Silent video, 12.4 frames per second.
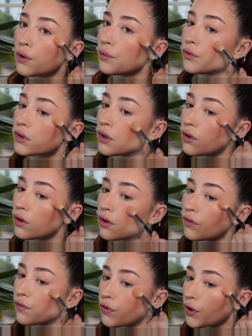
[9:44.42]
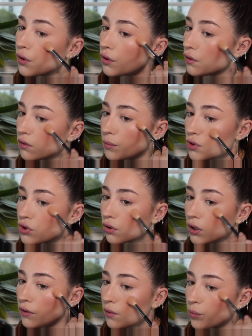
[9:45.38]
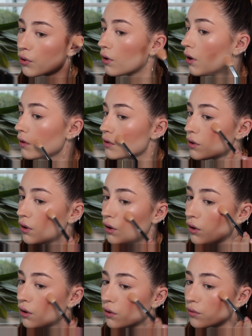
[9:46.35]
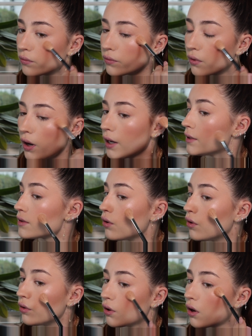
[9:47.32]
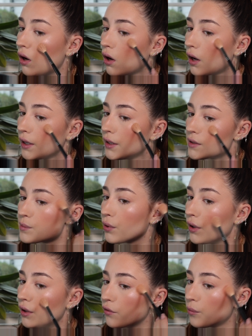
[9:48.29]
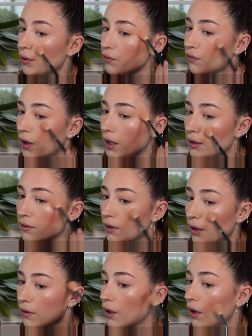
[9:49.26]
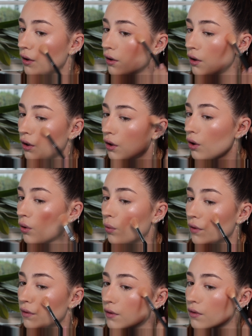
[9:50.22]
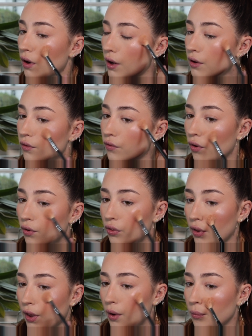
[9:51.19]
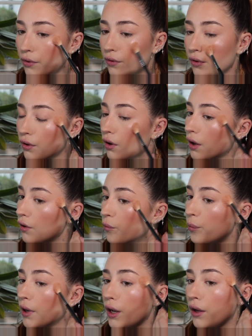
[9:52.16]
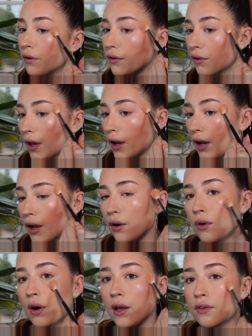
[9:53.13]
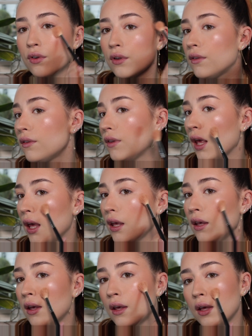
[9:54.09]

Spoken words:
So I'm just going to focus the majority of the product right on the highest point of my face, and then once it's kind of on there, I'm just going to kind of blend that out. As you can see,